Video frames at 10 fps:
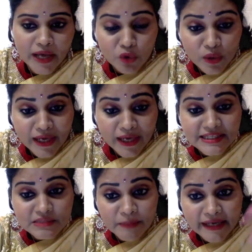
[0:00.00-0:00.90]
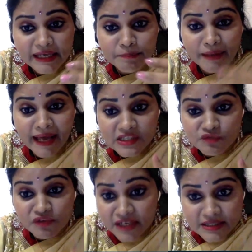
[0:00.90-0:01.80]
who else is making plans
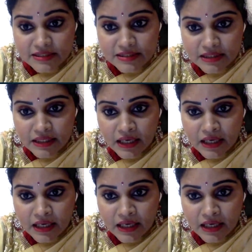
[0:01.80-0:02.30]
for us.